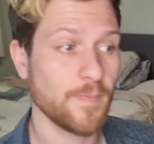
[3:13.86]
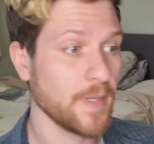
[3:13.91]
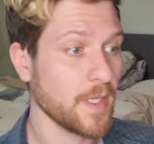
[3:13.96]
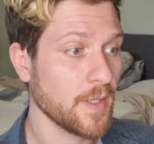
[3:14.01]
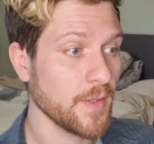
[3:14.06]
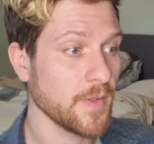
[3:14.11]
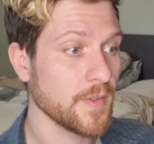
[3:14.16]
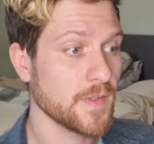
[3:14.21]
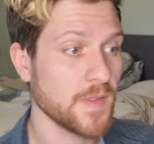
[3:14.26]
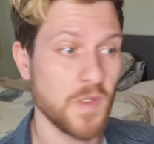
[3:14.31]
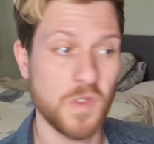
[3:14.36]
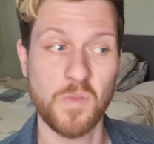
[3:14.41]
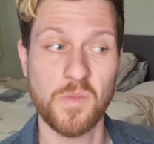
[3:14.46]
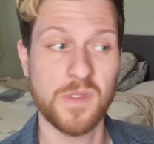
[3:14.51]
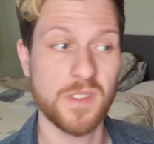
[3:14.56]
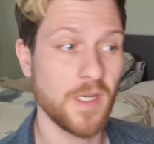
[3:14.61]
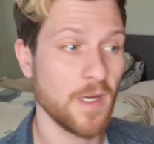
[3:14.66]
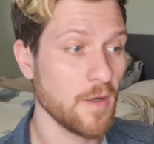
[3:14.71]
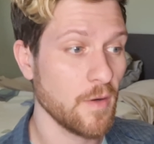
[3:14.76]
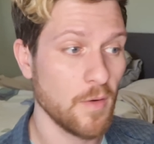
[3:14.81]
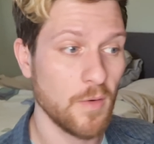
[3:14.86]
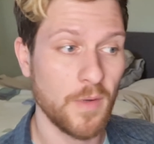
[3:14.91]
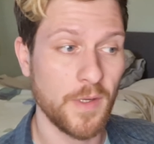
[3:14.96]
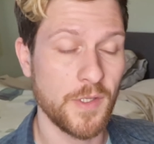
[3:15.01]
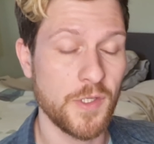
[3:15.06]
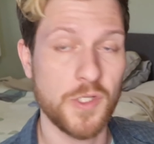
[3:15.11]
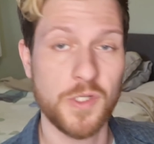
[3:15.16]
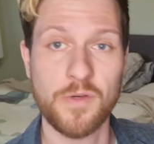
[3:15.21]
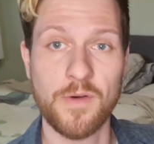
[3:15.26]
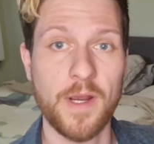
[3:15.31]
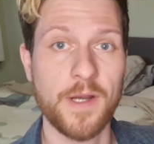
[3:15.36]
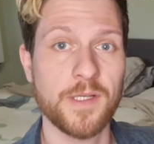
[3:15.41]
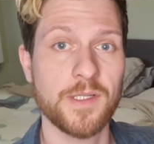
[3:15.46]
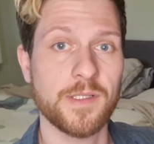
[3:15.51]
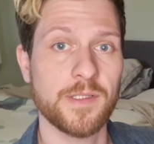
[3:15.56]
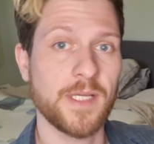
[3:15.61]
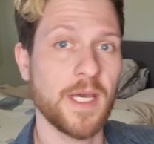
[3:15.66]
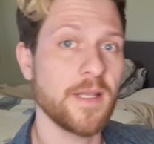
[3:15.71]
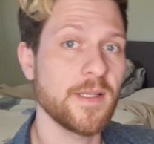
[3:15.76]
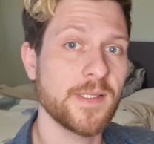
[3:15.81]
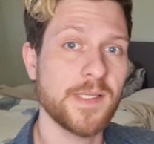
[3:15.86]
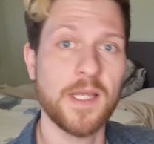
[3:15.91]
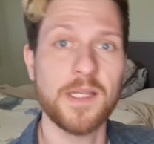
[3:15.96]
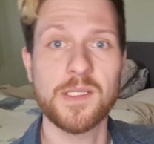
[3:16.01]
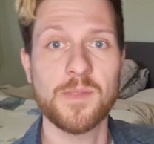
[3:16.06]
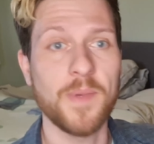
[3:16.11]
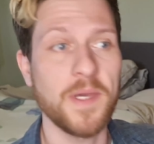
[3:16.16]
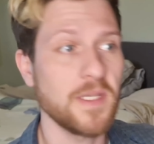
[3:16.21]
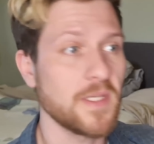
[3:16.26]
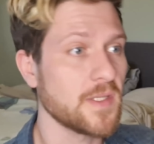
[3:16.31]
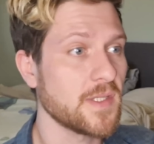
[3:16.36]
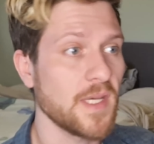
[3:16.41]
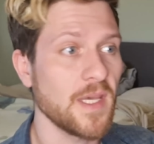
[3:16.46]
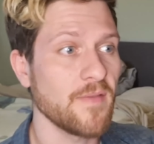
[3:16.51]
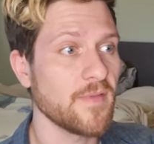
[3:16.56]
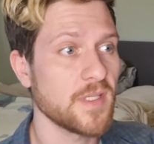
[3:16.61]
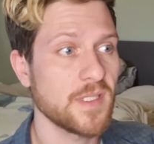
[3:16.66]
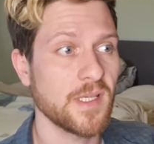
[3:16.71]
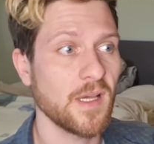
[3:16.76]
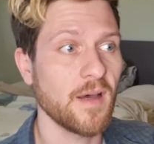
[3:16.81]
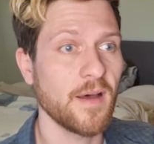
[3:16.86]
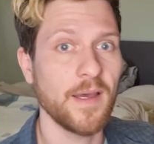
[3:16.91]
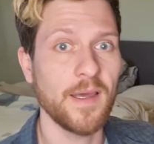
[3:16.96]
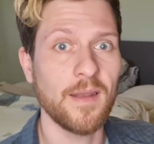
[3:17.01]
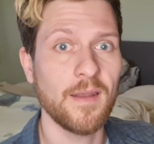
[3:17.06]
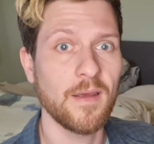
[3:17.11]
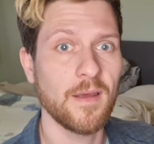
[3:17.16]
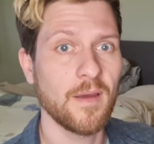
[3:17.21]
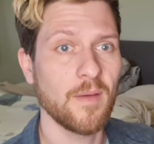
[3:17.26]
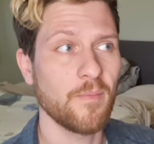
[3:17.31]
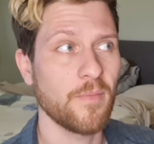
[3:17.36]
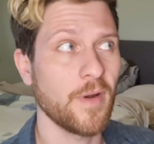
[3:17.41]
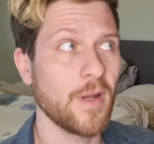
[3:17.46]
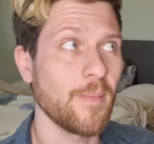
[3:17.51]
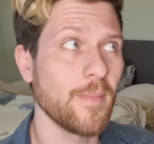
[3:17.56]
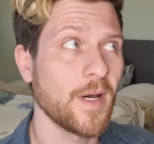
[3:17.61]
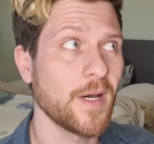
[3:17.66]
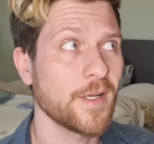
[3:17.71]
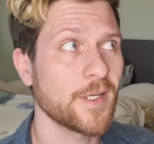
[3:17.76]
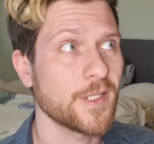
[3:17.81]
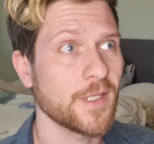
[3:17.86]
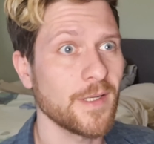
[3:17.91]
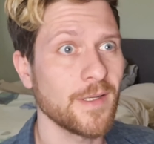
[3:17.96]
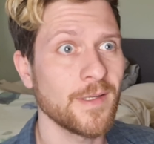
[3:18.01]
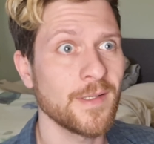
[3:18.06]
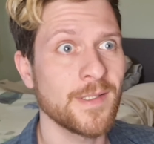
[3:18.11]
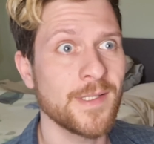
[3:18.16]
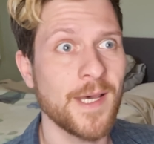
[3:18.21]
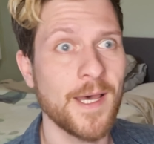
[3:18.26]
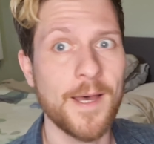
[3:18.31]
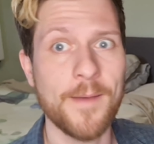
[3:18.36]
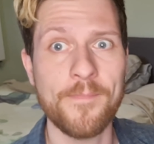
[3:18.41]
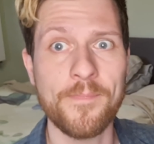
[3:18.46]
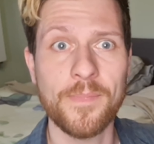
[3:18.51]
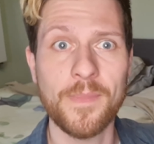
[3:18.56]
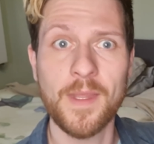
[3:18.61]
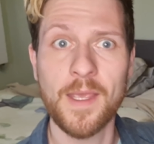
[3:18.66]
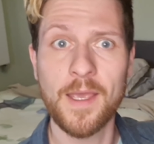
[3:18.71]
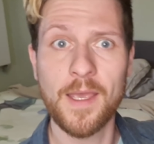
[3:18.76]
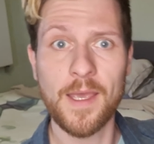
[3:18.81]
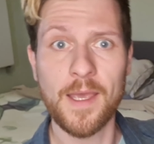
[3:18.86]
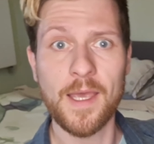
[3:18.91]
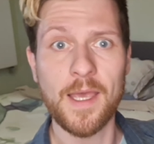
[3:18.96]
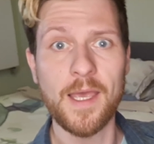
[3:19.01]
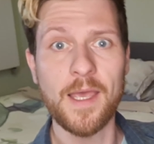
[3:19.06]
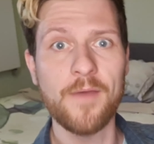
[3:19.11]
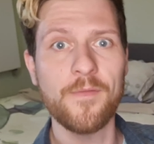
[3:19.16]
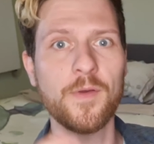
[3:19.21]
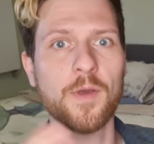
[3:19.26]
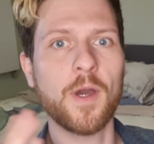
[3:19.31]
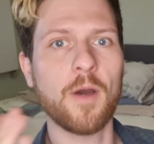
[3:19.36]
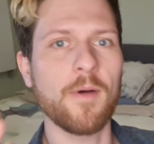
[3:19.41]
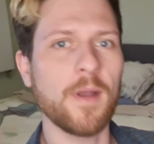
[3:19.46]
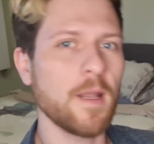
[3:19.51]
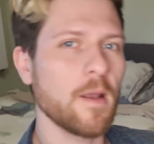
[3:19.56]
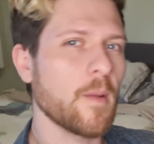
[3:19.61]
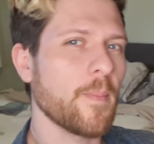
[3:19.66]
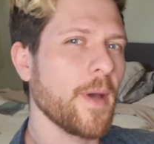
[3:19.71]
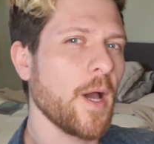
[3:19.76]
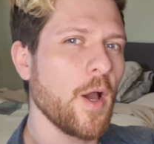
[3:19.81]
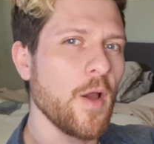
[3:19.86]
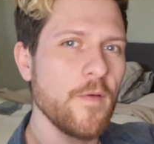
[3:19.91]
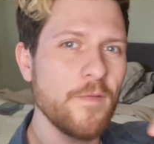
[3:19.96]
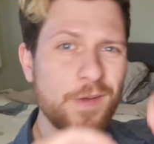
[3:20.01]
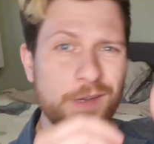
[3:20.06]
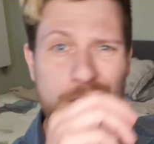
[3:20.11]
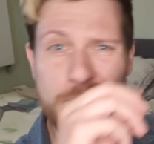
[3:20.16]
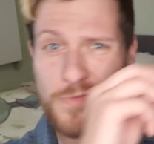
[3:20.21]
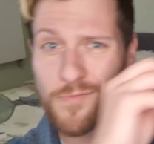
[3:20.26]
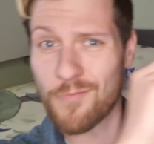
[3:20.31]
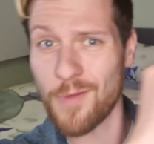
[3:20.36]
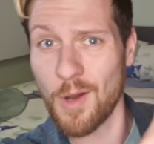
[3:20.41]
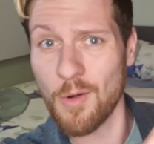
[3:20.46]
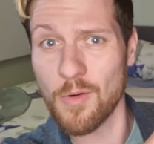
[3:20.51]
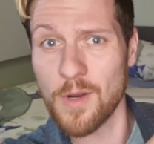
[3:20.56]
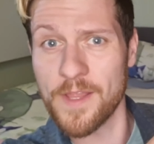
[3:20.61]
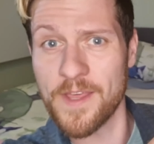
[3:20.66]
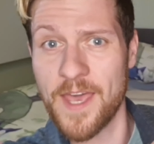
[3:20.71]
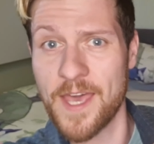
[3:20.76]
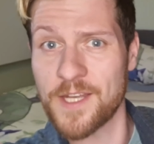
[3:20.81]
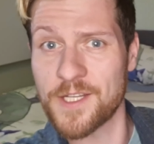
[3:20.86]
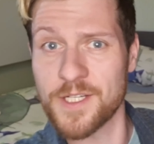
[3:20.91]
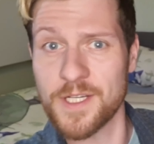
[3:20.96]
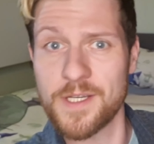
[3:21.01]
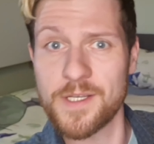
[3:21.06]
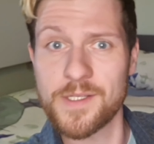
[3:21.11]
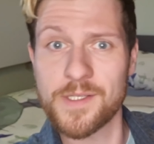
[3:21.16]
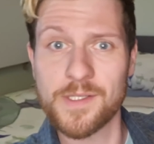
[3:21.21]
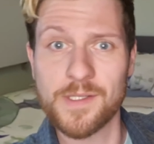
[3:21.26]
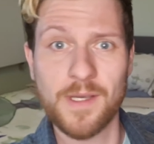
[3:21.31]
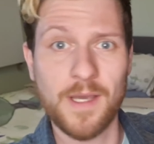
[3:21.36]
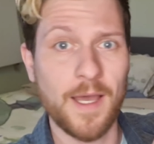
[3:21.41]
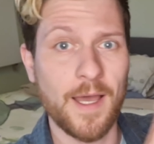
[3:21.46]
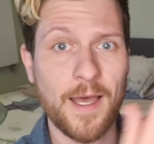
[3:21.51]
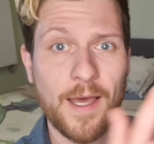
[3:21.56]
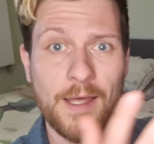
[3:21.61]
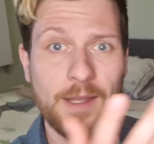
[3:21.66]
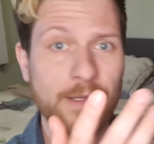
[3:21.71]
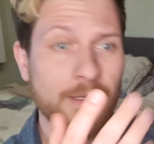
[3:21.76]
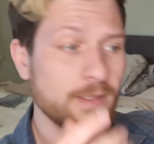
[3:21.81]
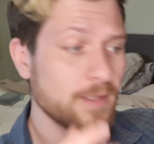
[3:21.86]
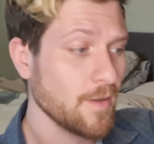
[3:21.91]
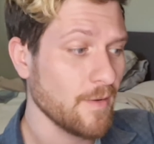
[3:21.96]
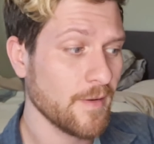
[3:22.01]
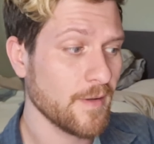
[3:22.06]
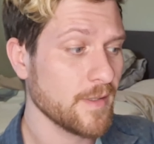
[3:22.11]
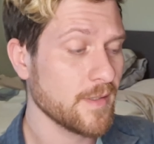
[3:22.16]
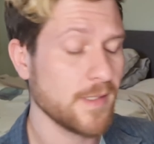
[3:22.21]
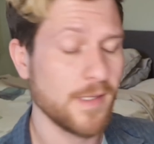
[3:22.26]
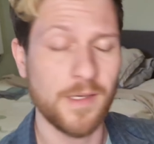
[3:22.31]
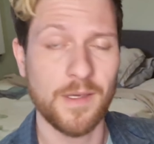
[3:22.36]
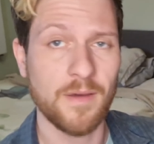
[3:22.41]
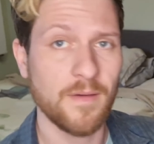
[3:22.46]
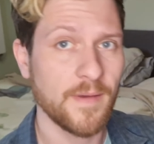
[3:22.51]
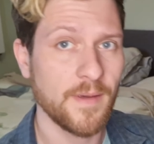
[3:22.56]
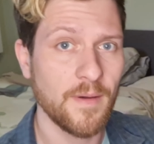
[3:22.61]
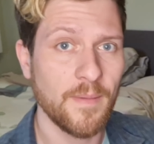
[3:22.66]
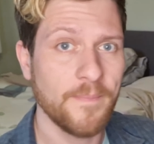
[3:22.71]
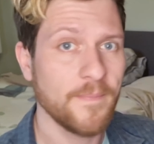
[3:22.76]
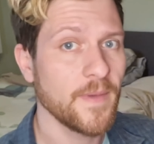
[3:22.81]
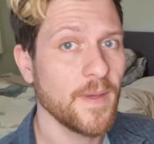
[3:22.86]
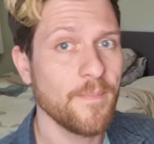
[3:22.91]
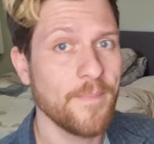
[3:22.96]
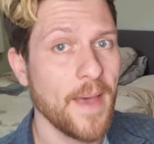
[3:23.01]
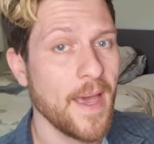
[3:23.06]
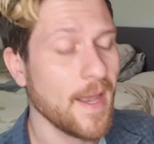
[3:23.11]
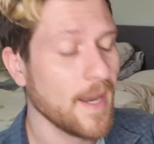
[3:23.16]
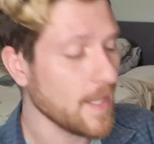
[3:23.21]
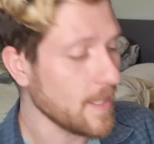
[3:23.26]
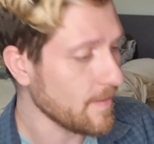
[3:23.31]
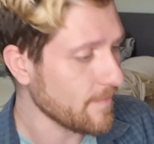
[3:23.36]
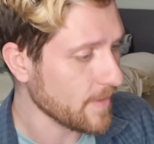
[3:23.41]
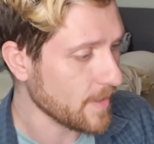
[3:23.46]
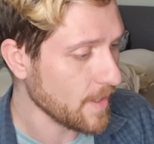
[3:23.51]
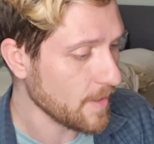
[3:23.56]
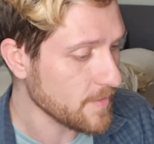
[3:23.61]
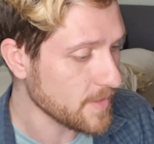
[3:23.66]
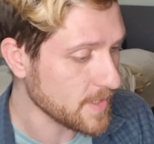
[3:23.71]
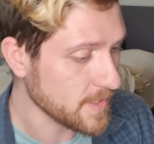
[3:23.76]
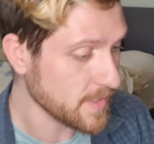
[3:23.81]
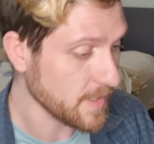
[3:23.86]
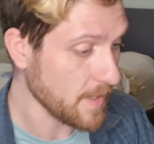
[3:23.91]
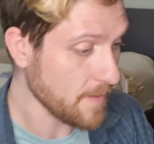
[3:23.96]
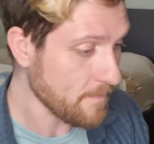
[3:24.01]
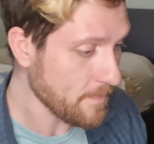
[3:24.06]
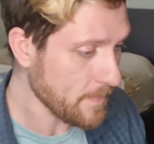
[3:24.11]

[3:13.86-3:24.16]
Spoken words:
because this material can stretch 10 centimetres either side pretty much, and if you go a little bit over, just roll the edges, and honestly you barely even notice it.